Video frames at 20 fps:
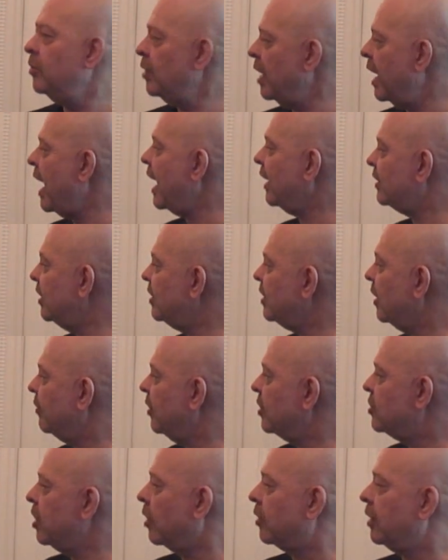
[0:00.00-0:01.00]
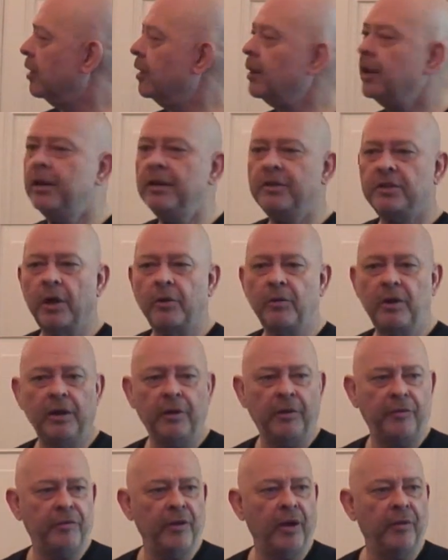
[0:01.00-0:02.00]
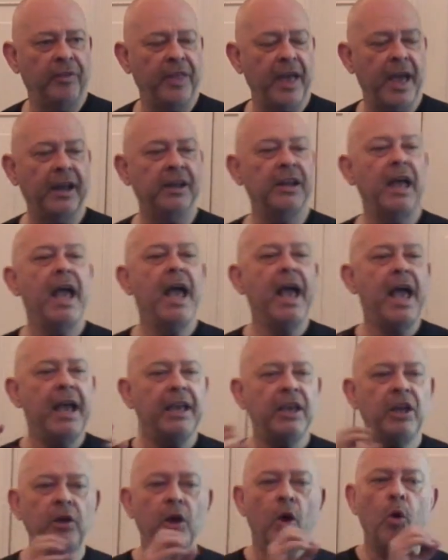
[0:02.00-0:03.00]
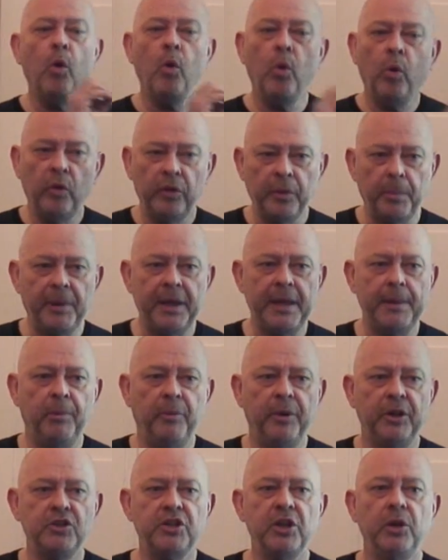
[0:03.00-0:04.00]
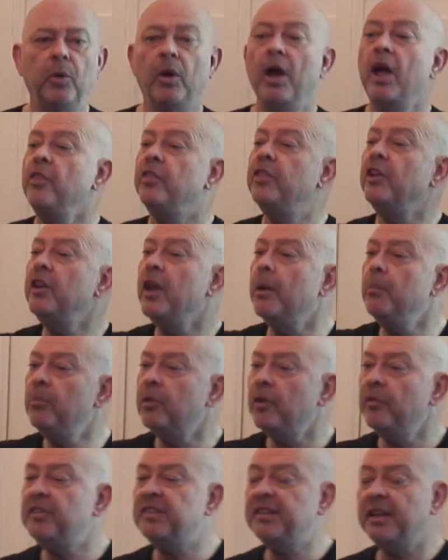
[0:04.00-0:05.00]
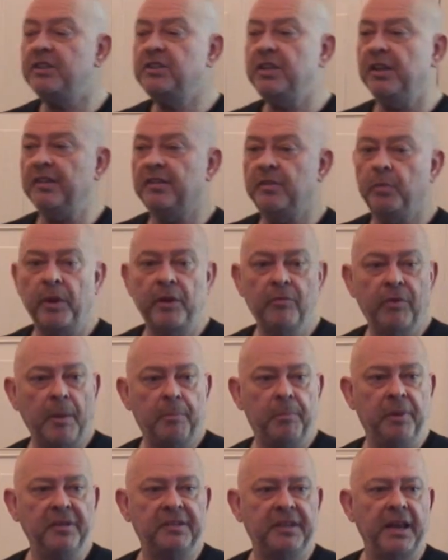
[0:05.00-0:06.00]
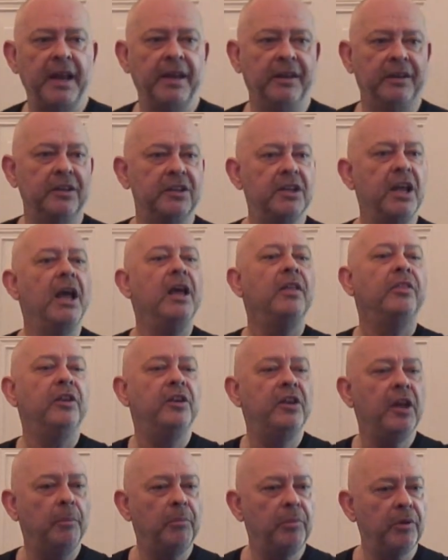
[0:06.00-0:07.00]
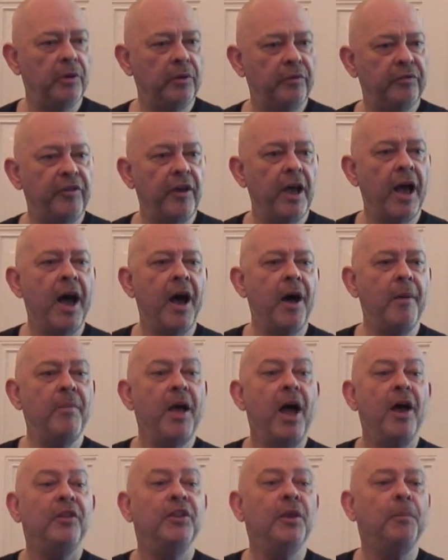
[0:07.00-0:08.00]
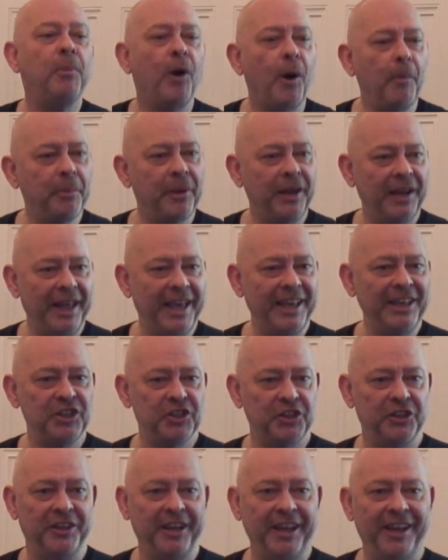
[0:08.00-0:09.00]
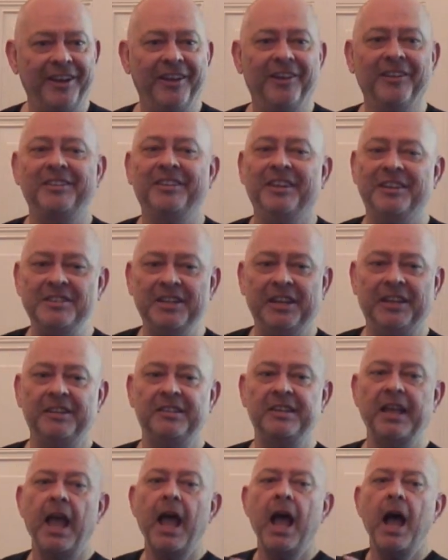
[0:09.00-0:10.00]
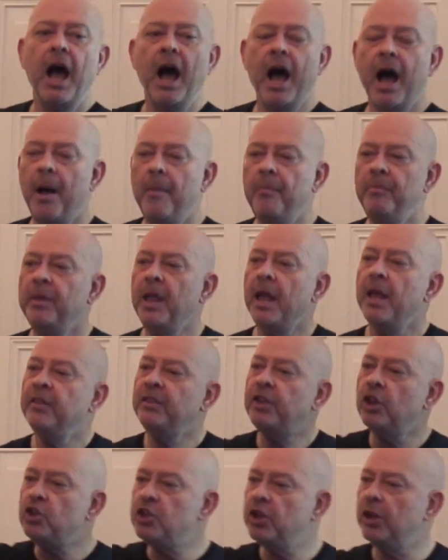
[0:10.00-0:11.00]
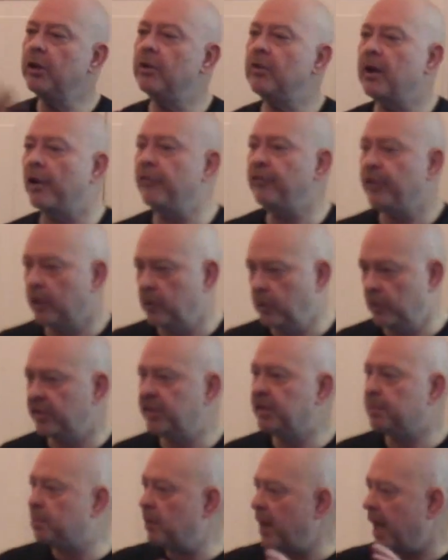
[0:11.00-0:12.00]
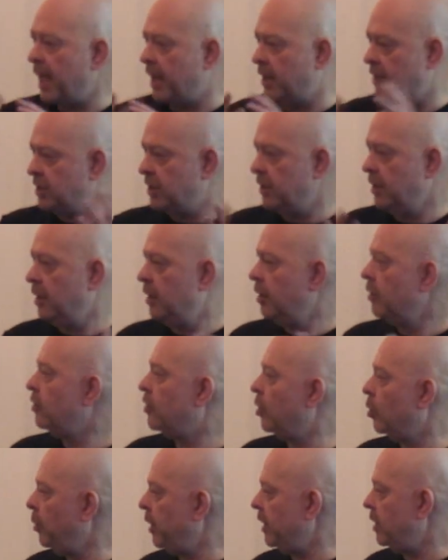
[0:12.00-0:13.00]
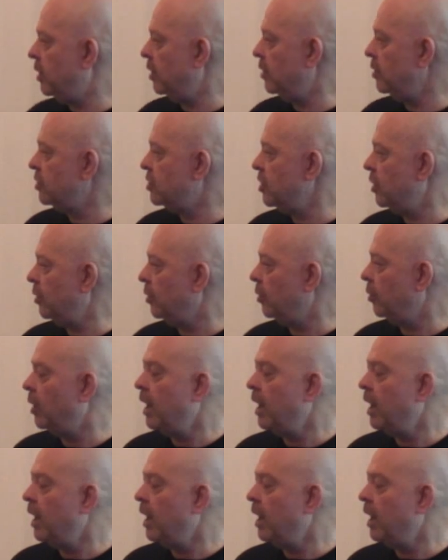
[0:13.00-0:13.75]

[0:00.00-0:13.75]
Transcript: added up the total of that, all the people we do, the number of cities we represent, the number of the population in our cities, the geographical spread that we can do,